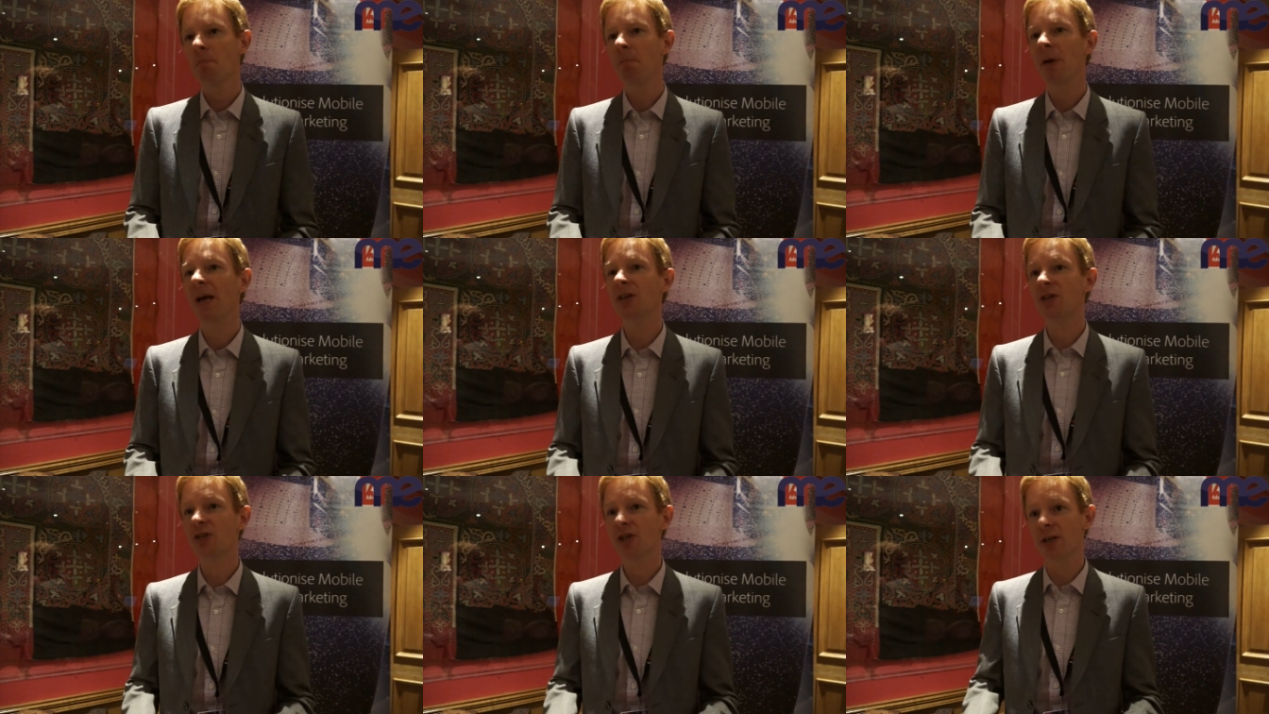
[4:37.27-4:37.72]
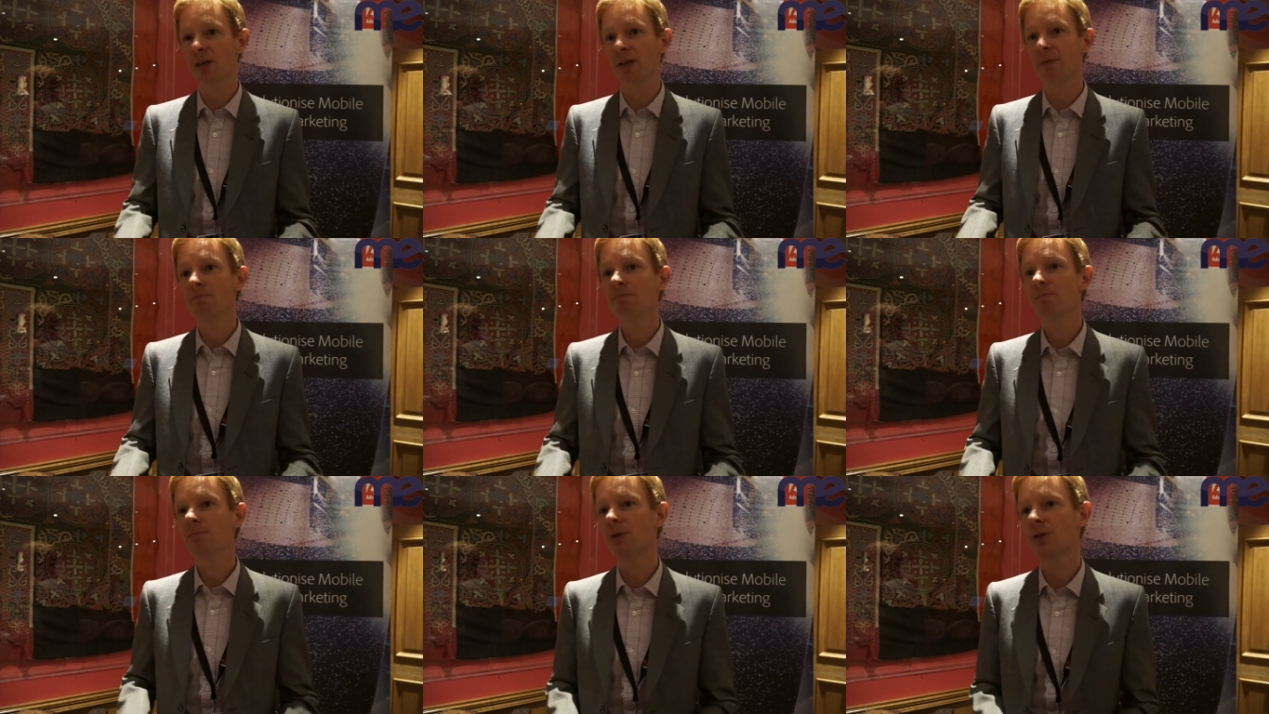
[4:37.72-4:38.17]
pension
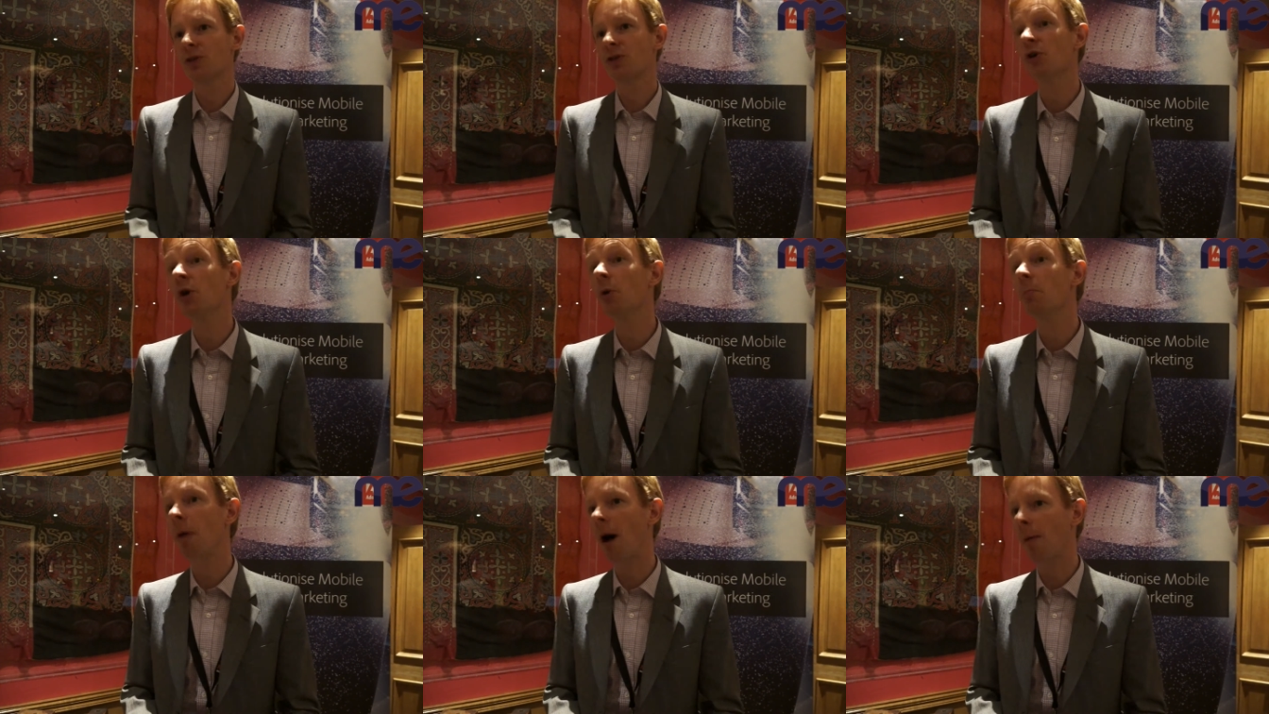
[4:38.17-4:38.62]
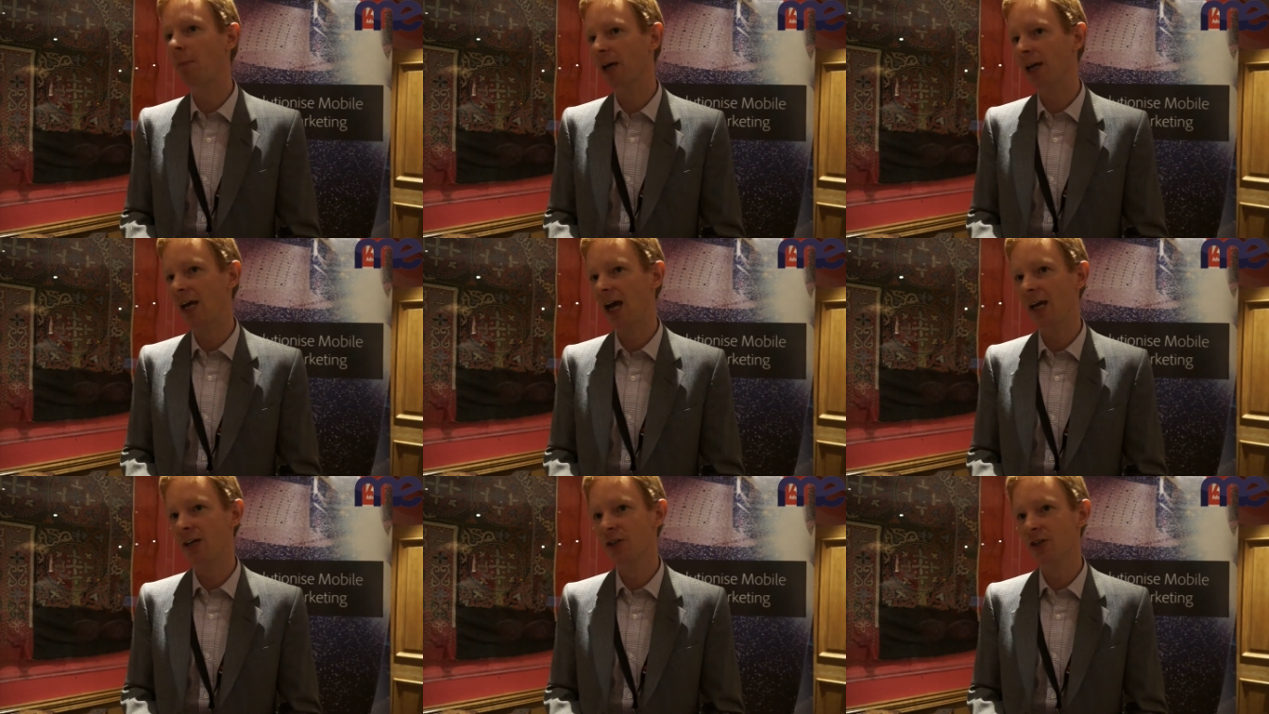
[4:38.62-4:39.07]
Zoom
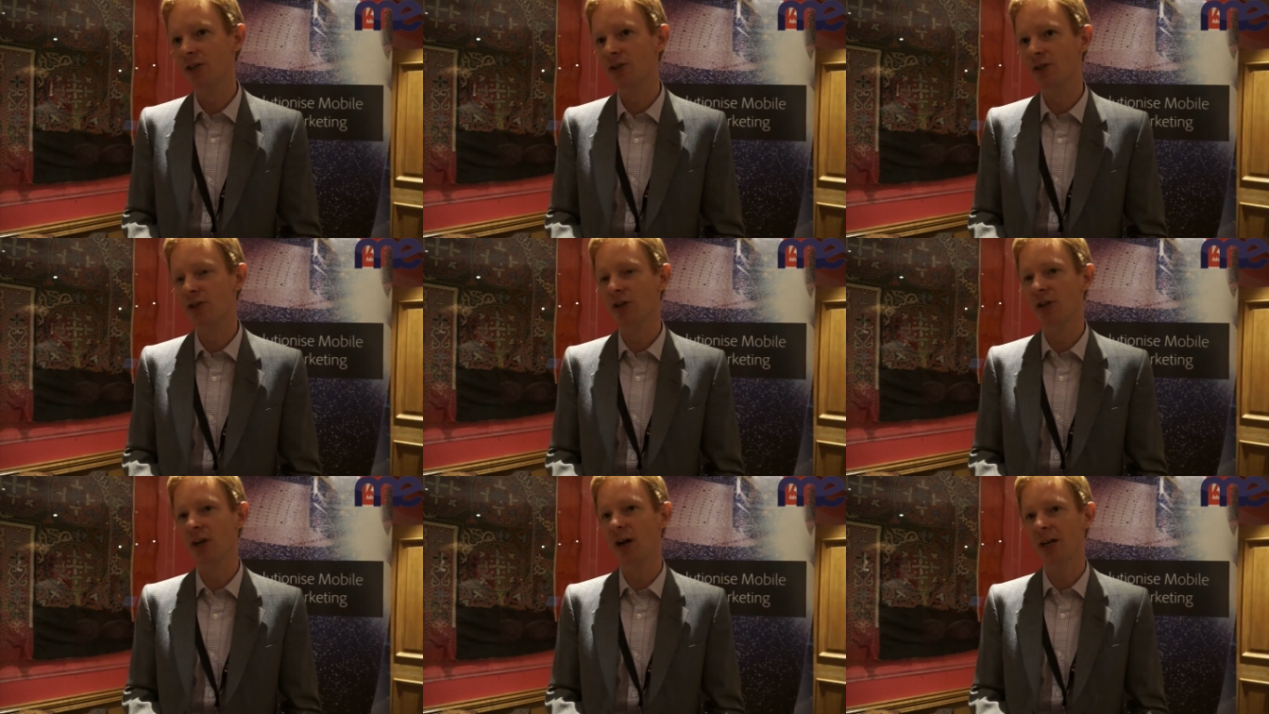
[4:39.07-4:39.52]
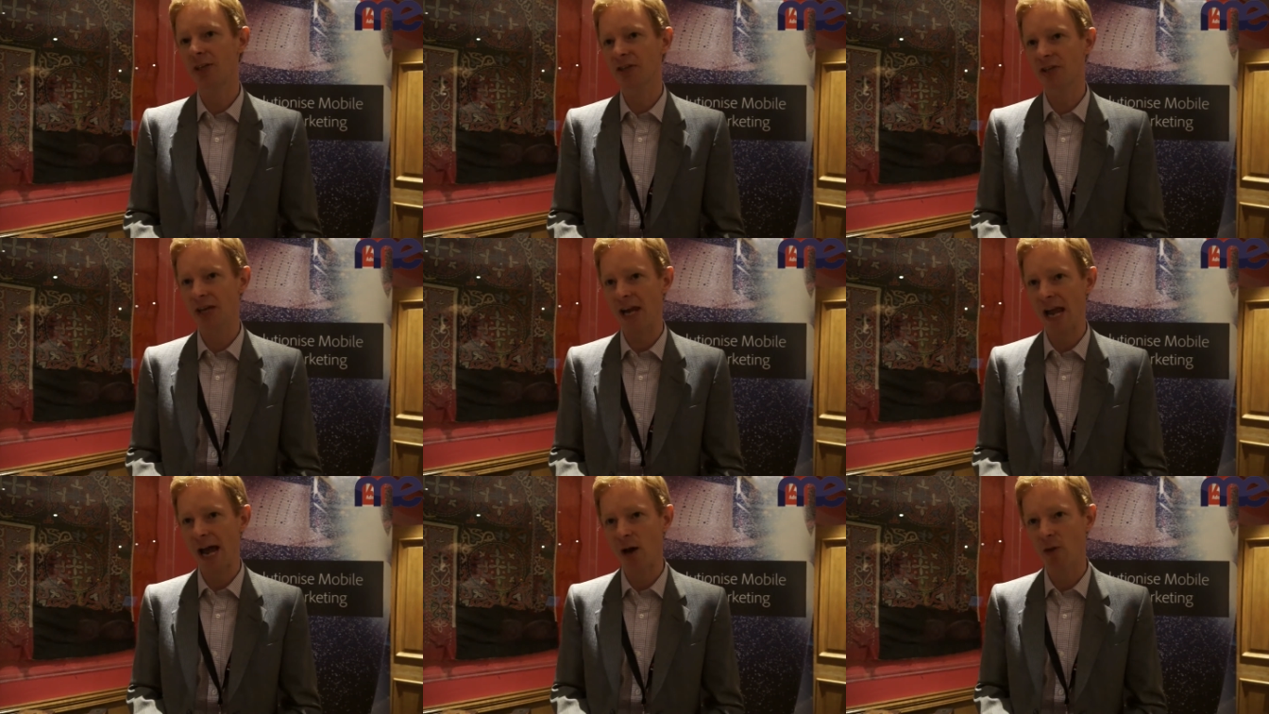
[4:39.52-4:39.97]
publications that I
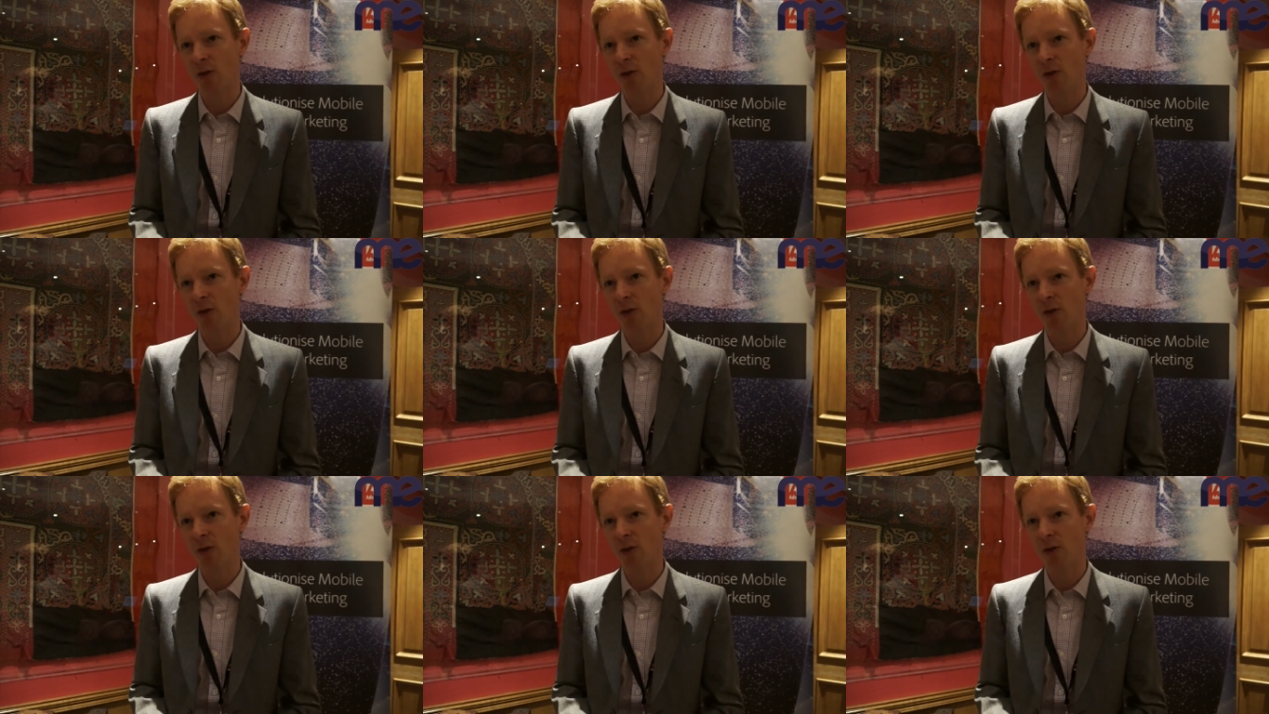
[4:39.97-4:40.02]
see